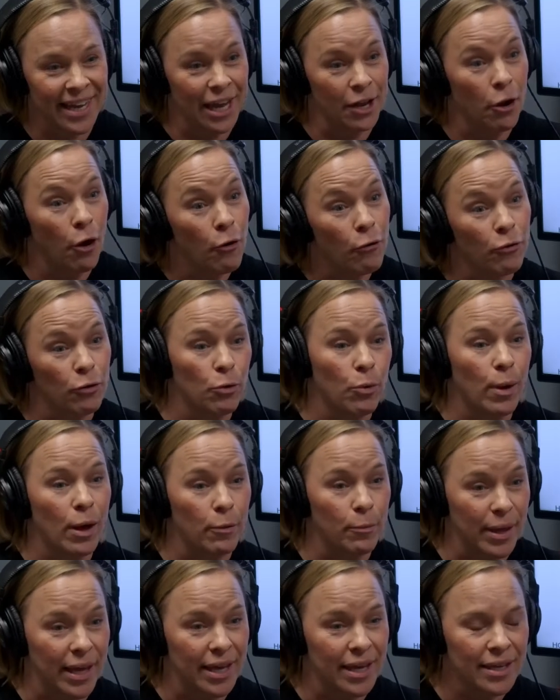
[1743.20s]
and
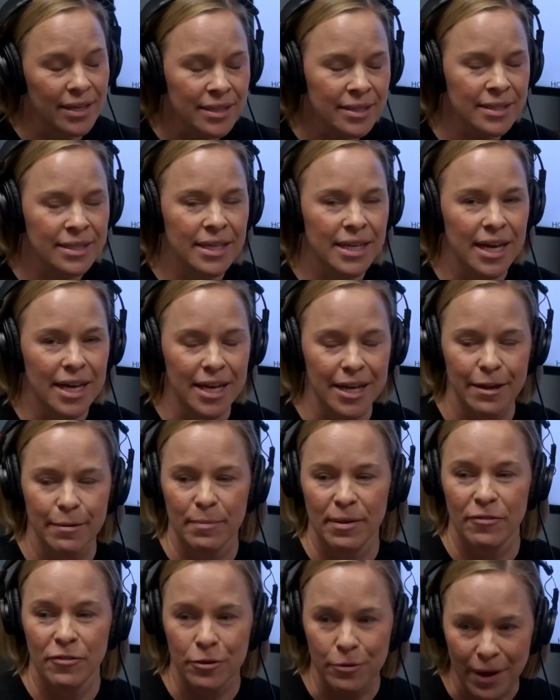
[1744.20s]
overwhelming
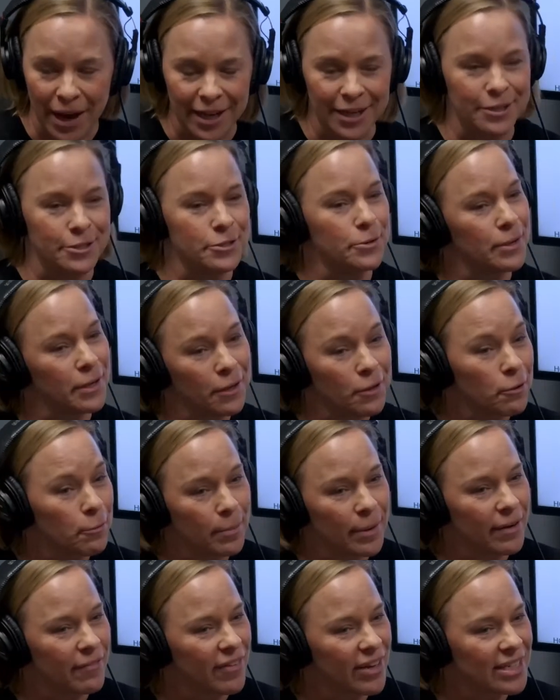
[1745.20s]
if you kind of do it a little
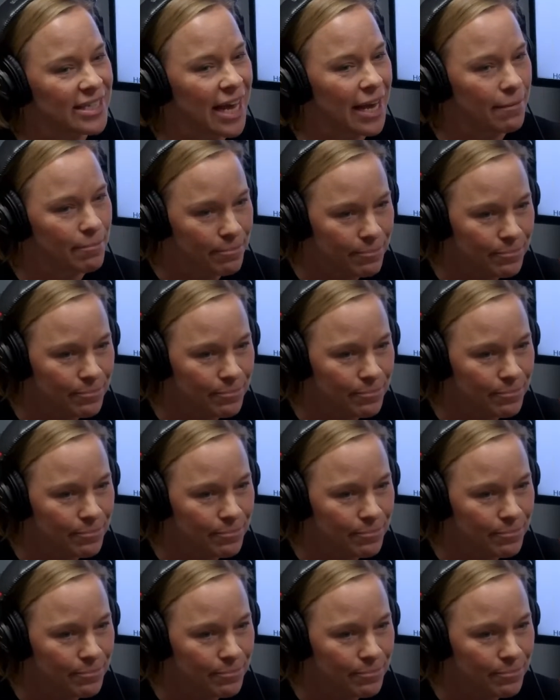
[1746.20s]
bit at a time.